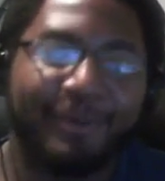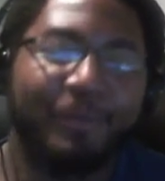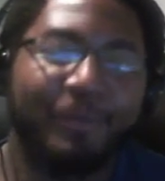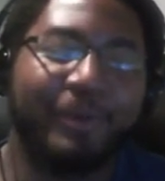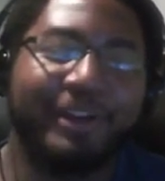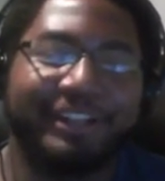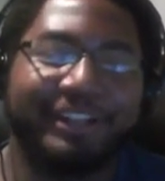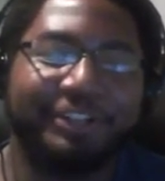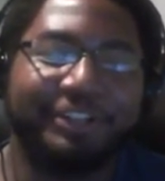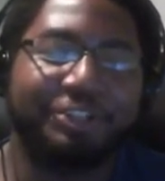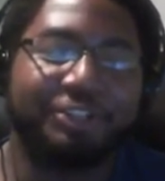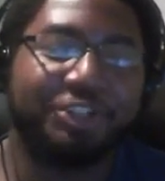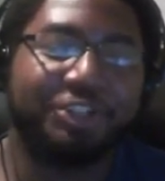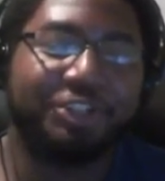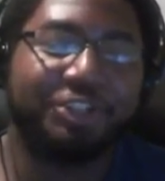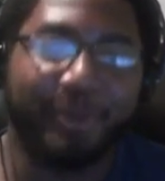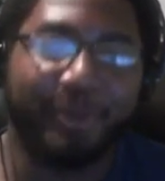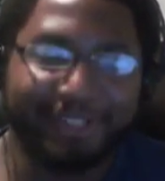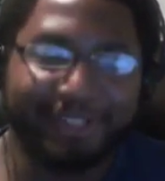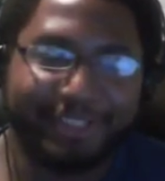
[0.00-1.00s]
We're going to
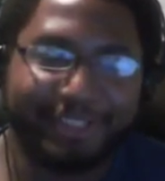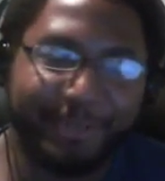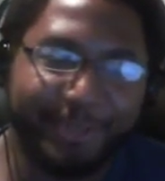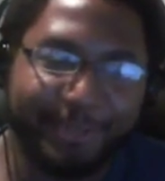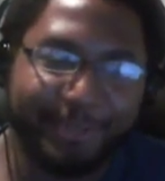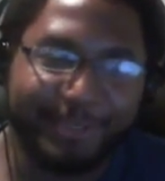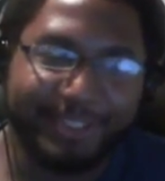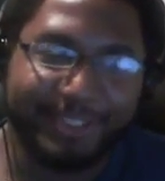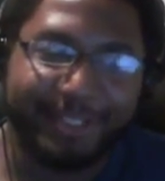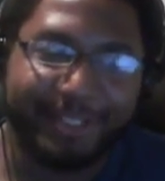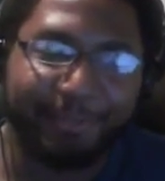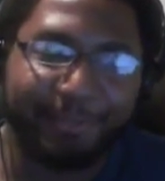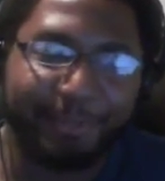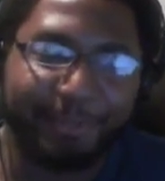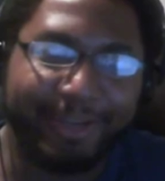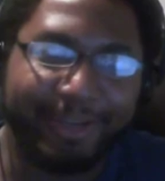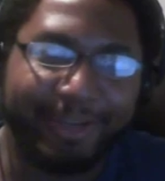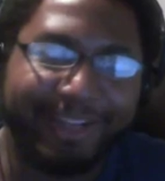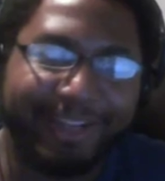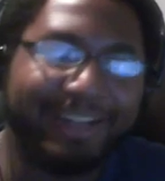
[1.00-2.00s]
show it to you some
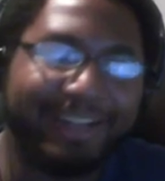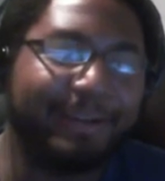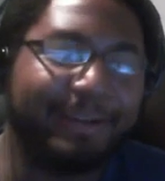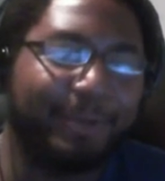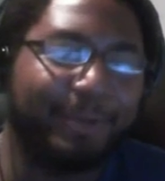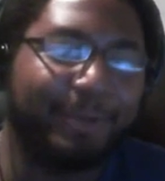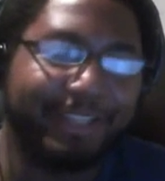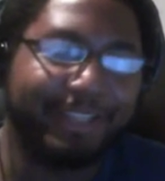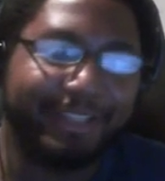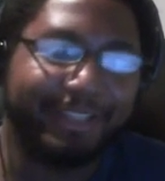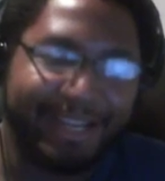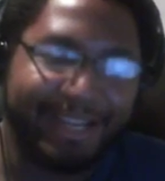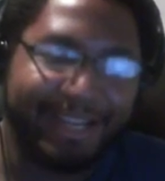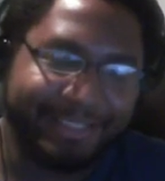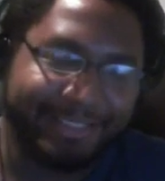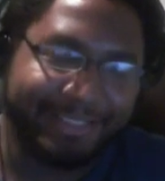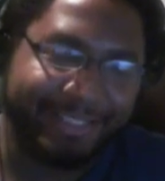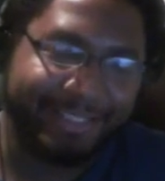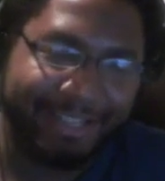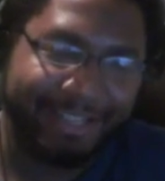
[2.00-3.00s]
point. And I really like
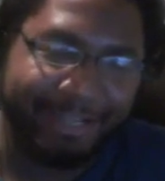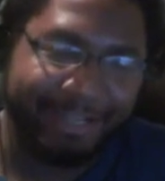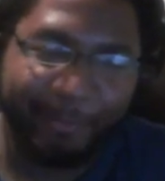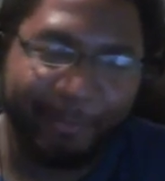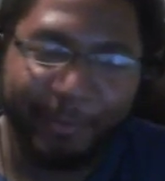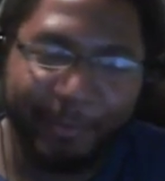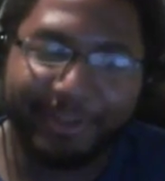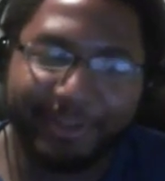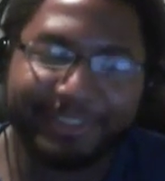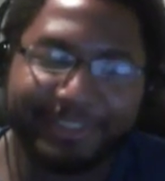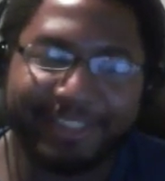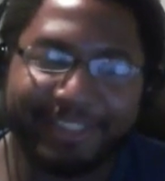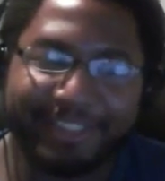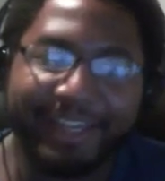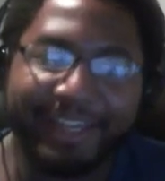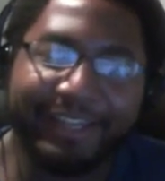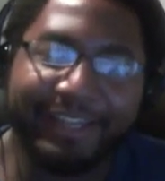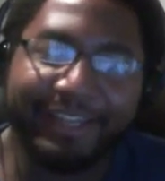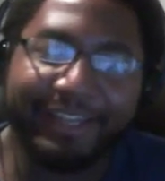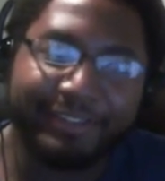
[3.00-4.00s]
that they kind of worked
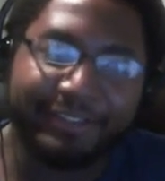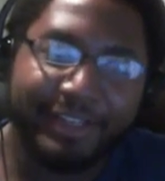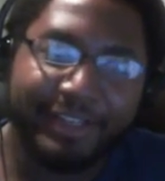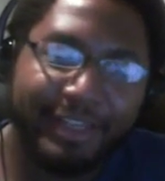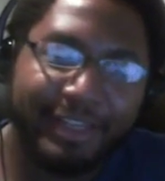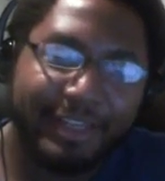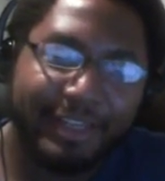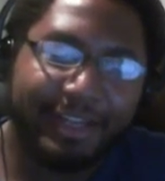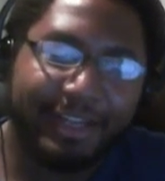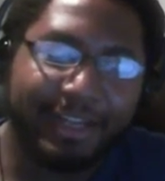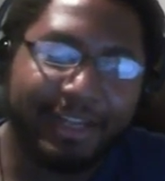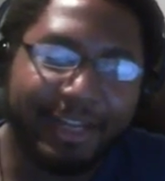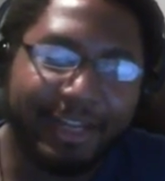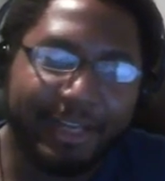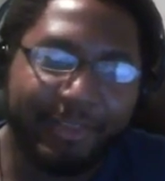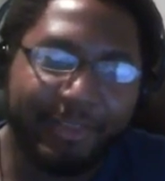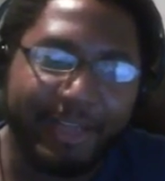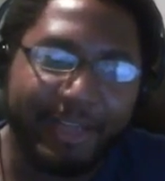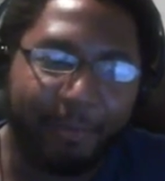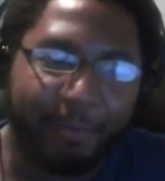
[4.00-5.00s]
in
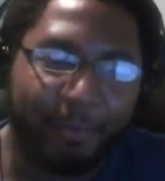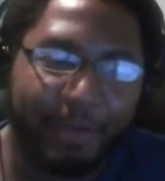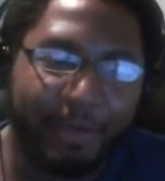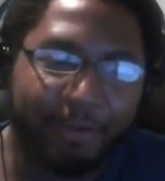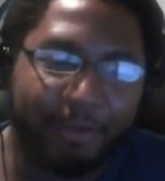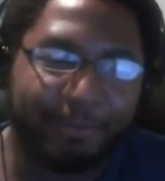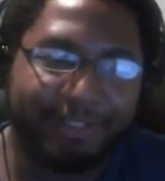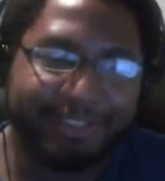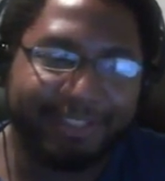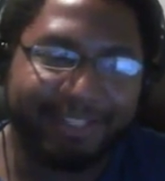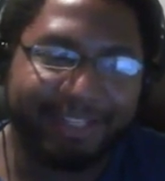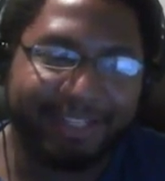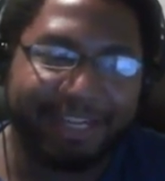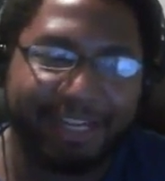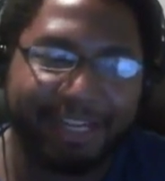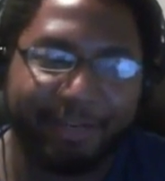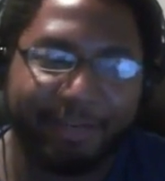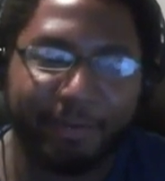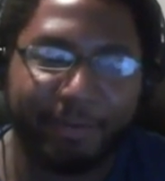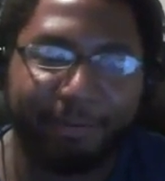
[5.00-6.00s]
that reference to
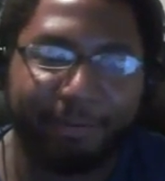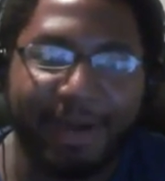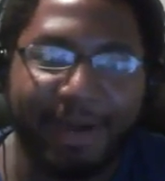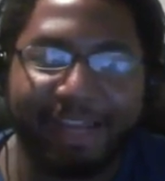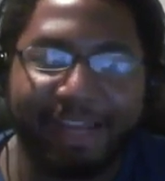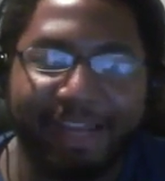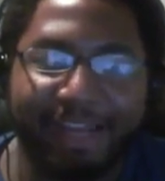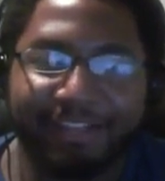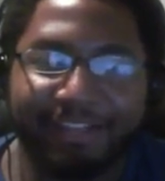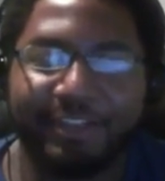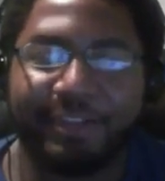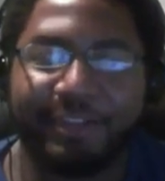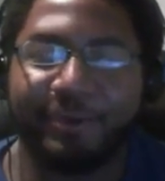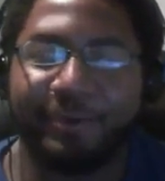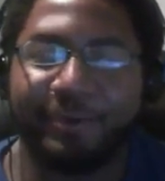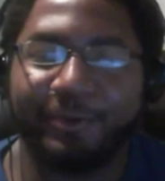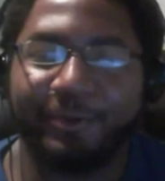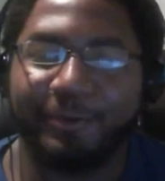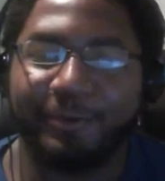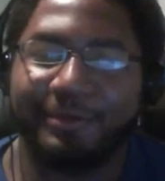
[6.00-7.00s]
kind of remind
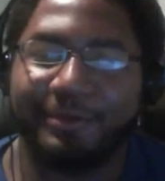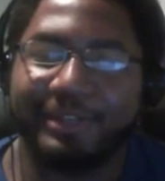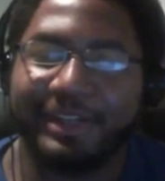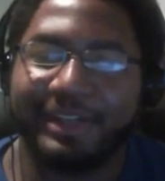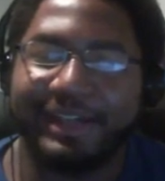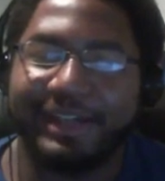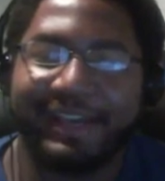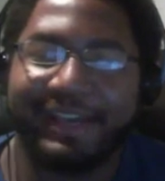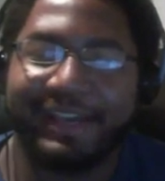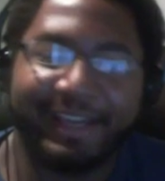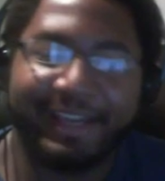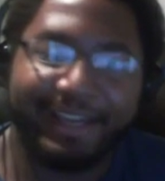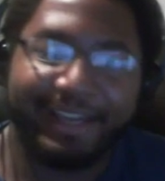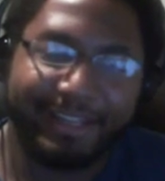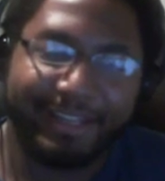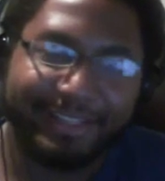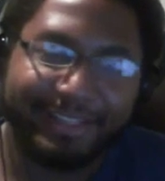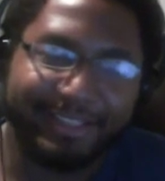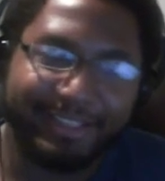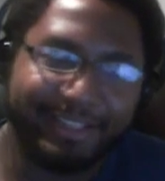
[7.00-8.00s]
you,
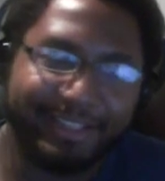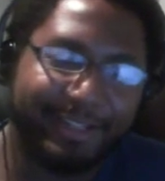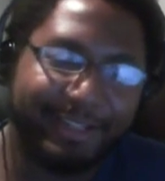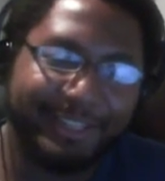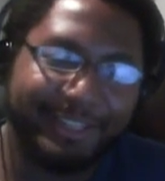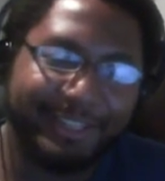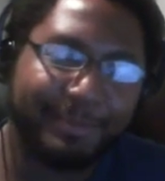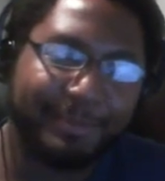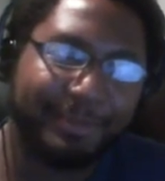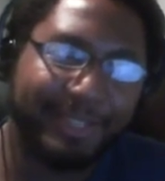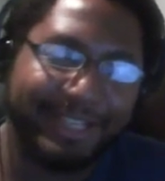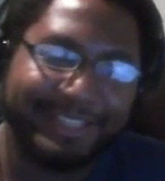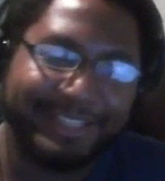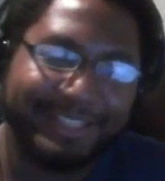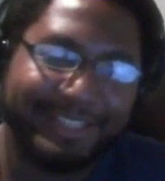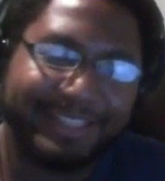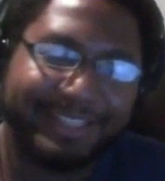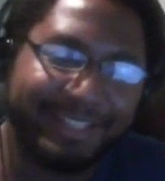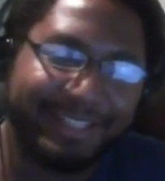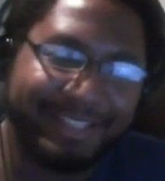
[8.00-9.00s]
hey, you know, this place
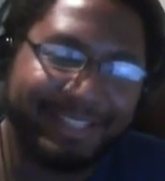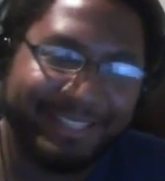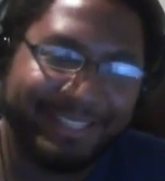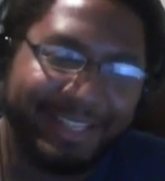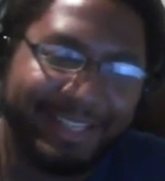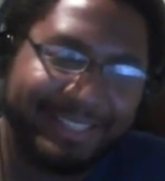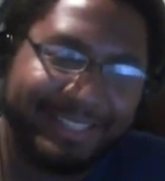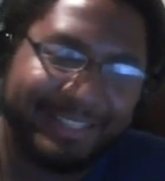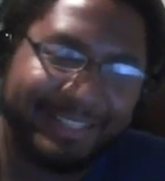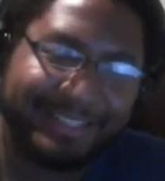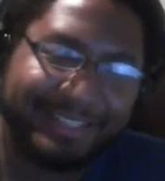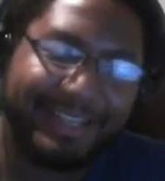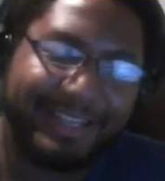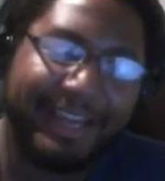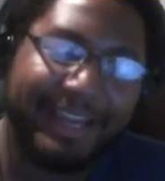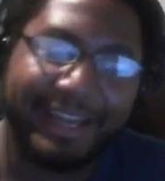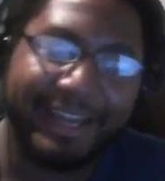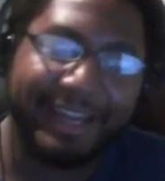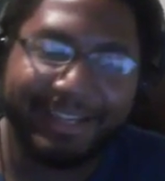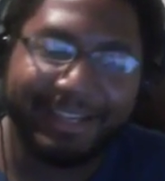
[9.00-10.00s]
still exists
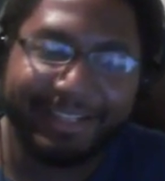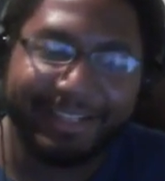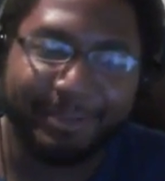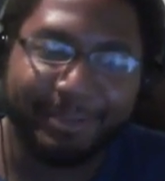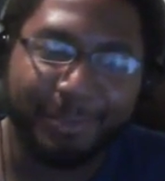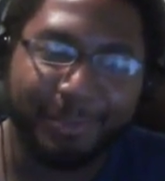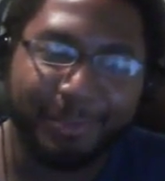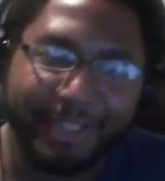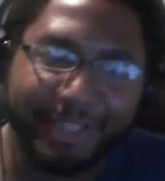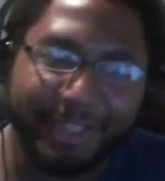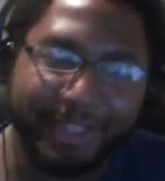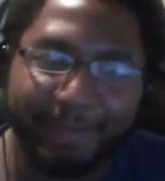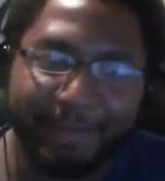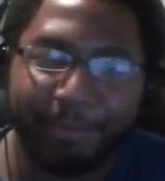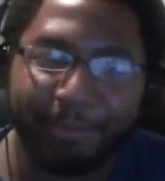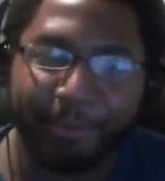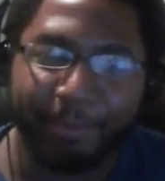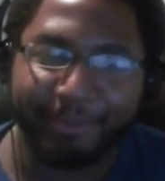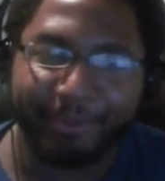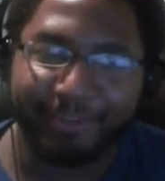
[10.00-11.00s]
and it's really
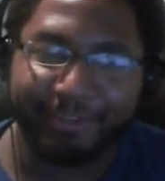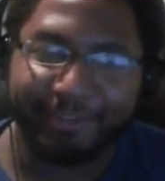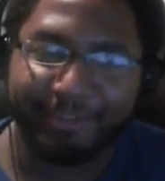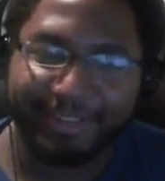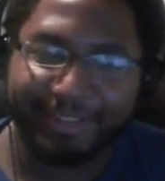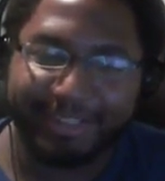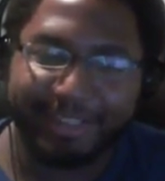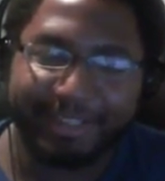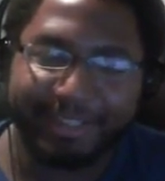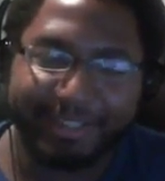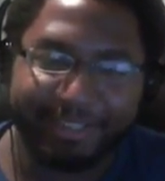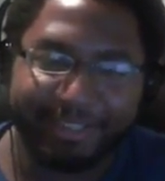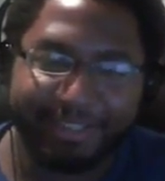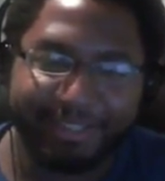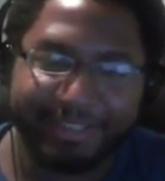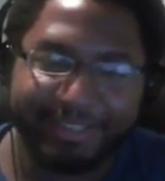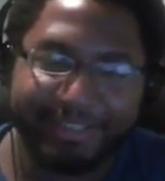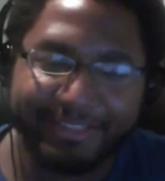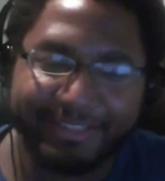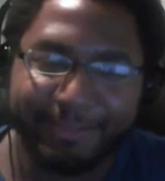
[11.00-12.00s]
important
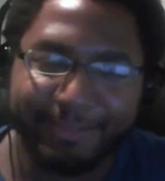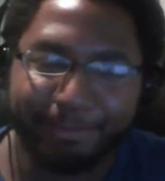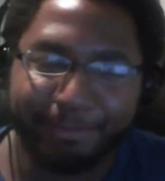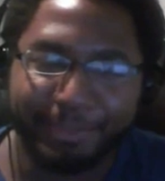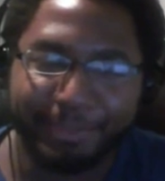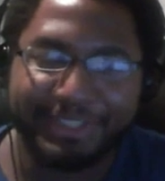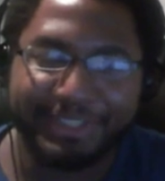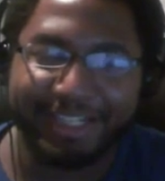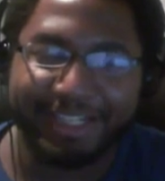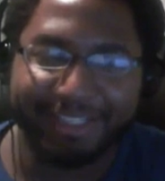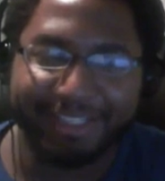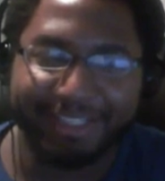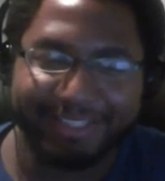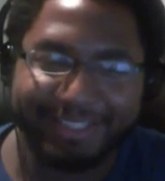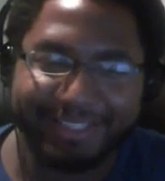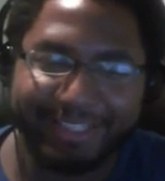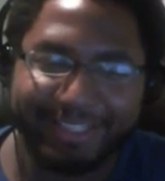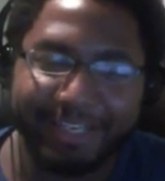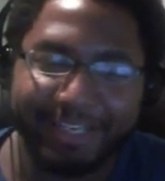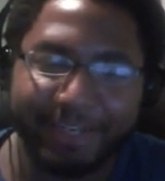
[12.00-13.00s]
because
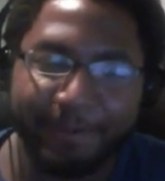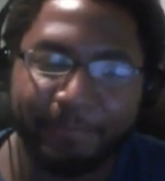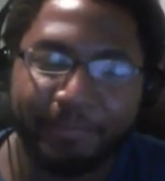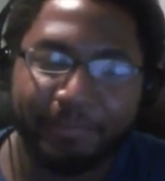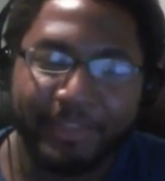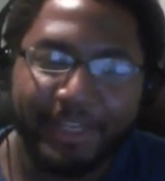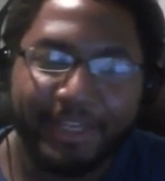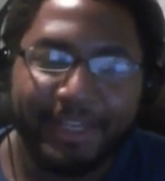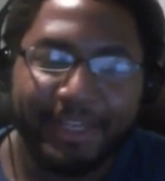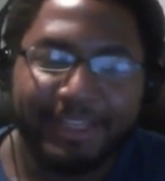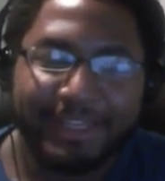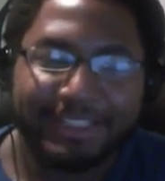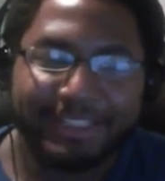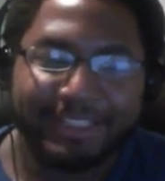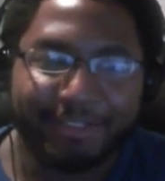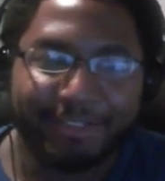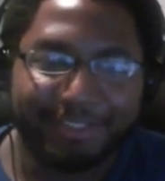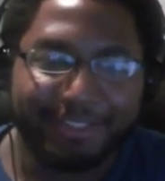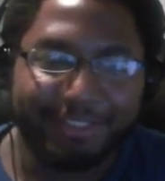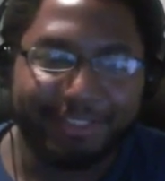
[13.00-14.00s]
Myrcella's there,
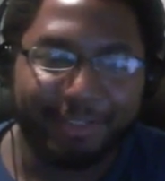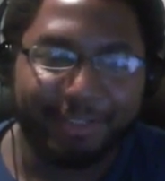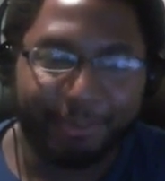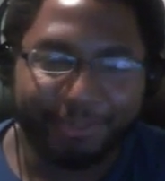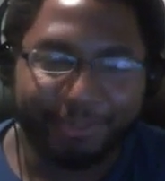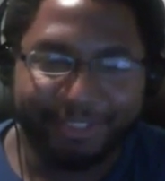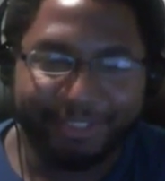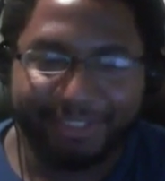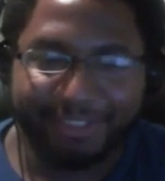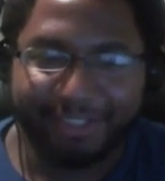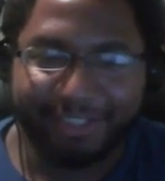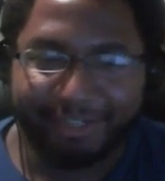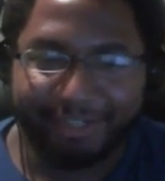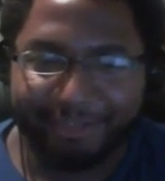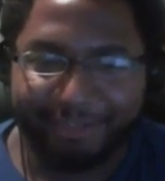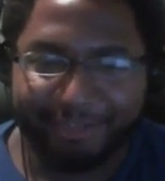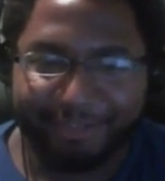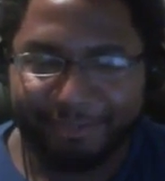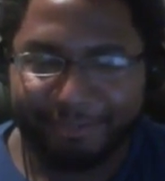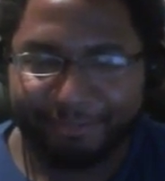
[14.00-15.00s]
Cersei's oldest daughter.